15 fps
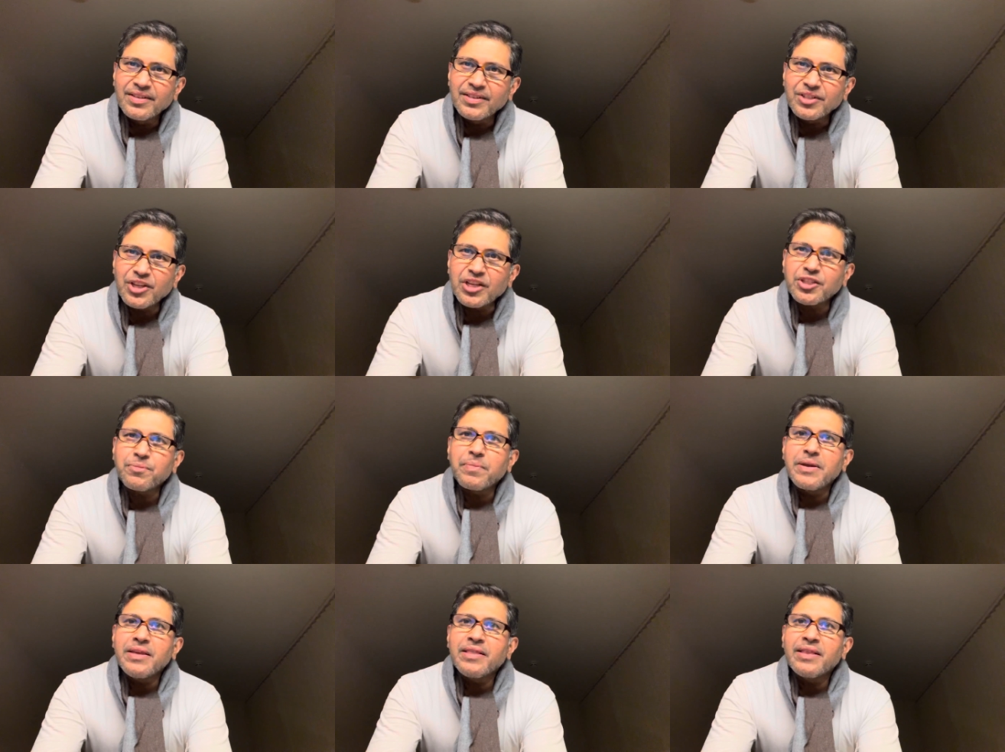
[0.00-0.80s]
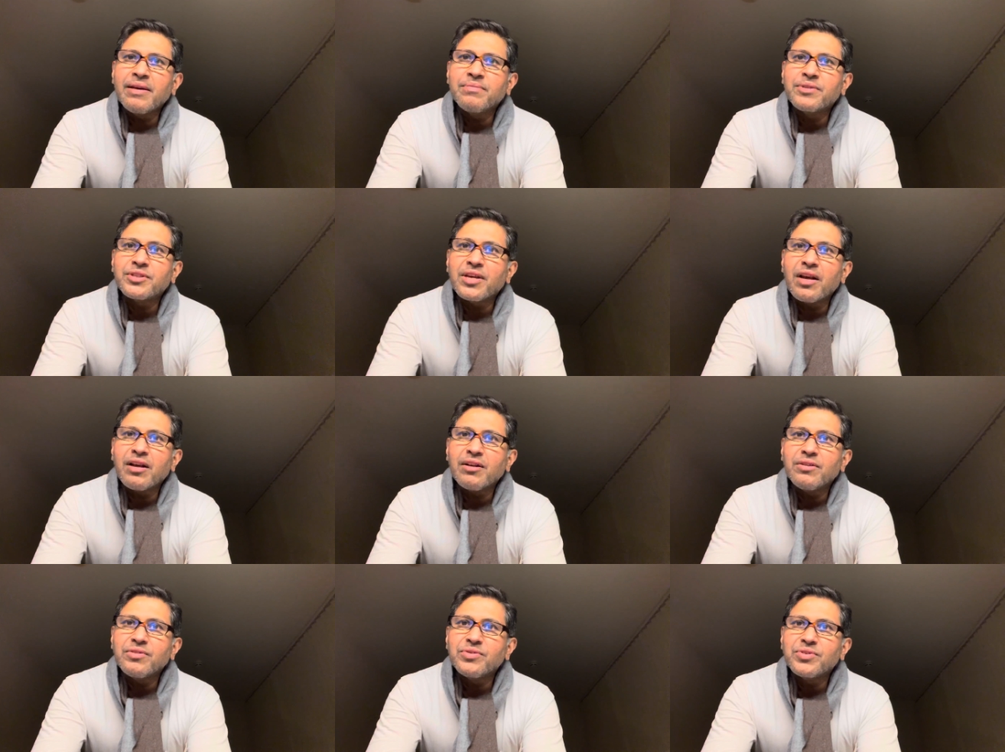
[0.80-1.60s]
Just being
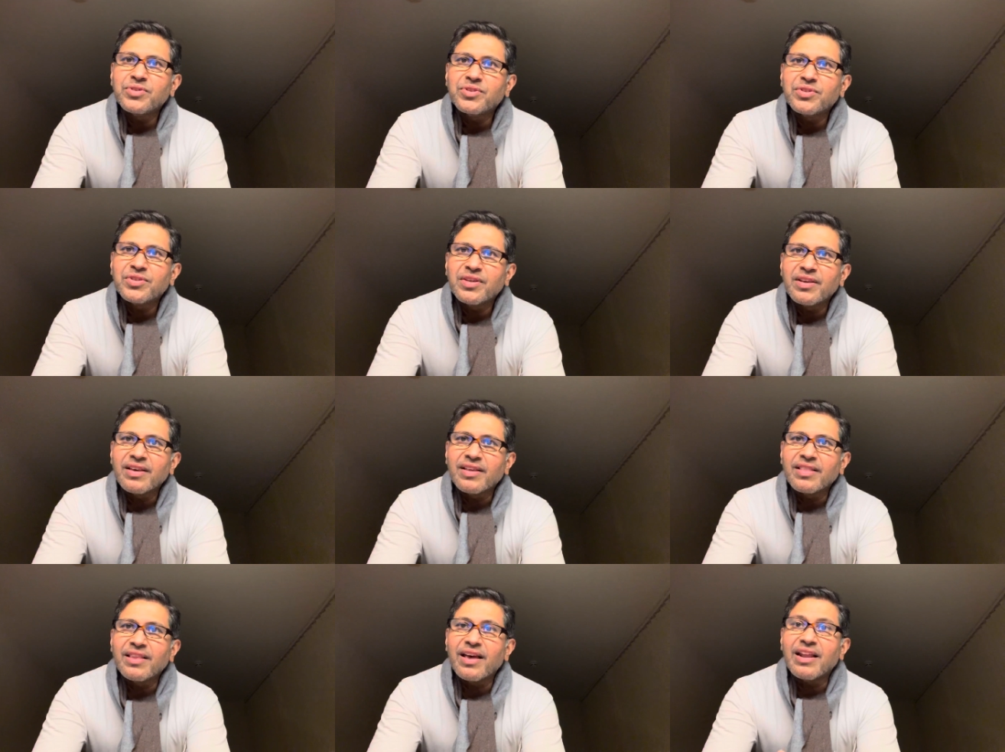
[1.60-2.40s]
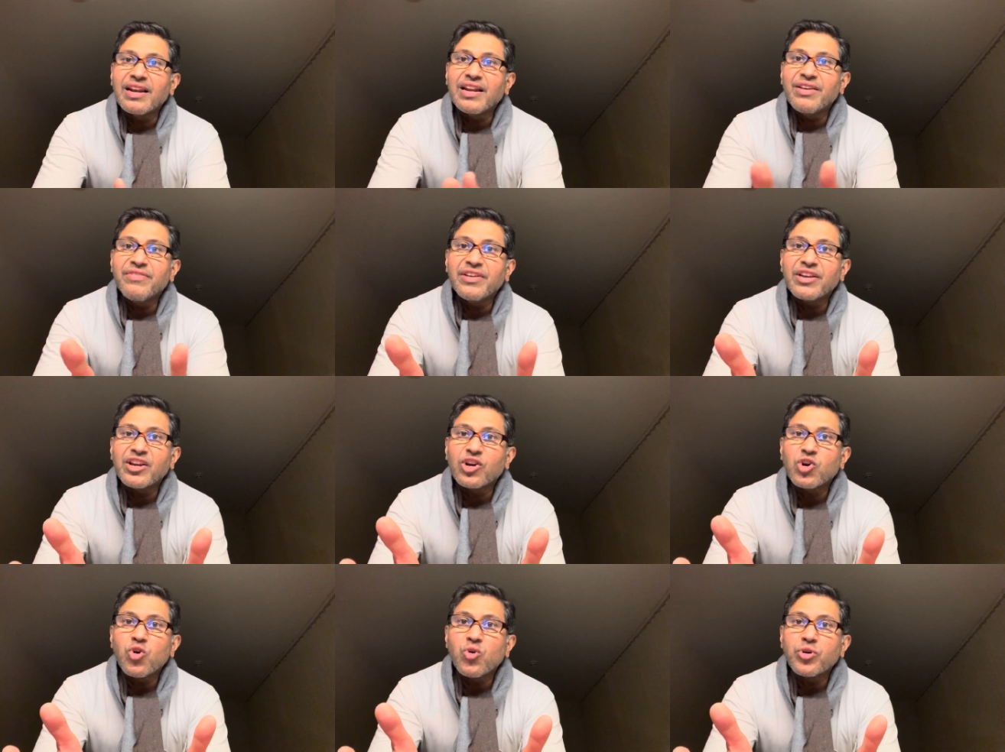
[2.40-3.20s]
themselves, they are living
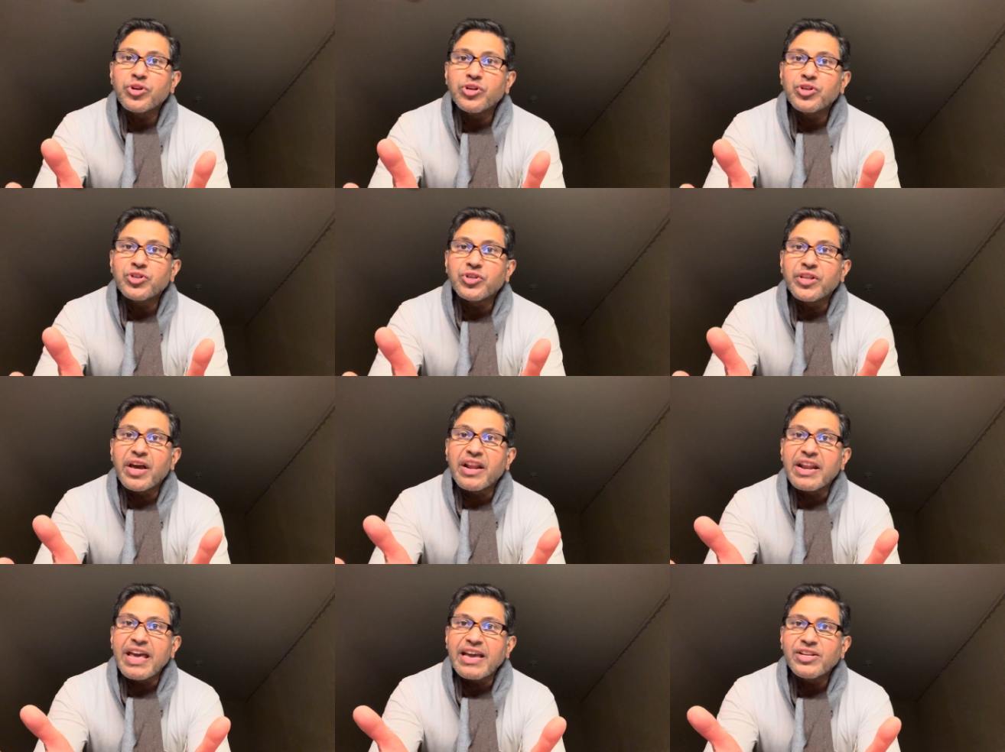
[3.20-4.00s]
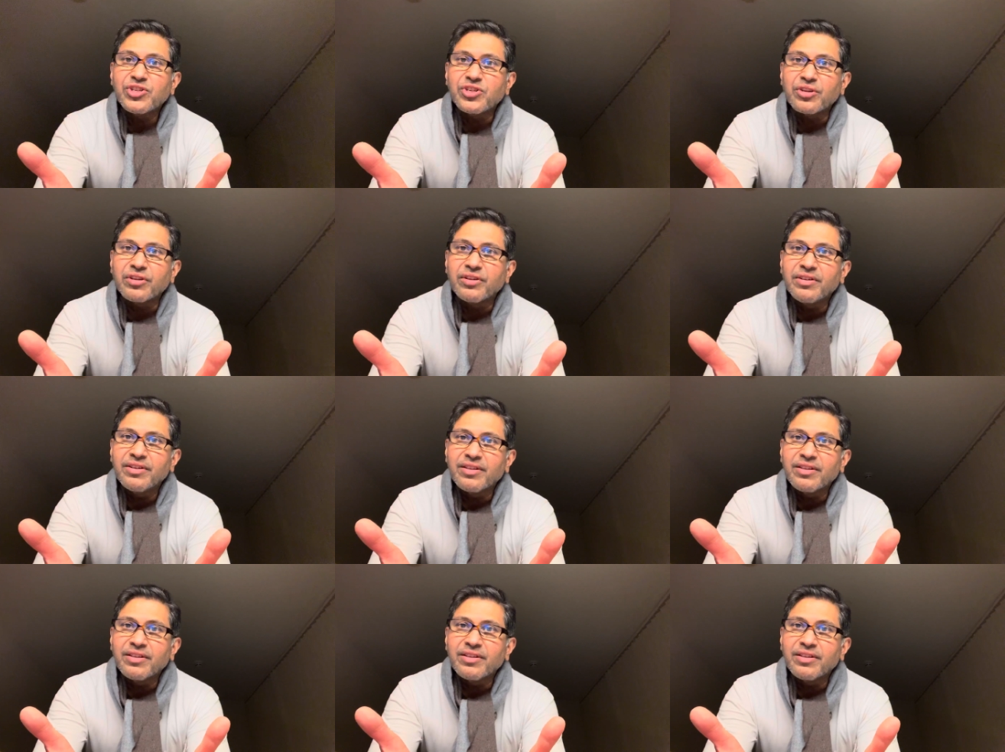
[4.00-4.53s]
according to their nature.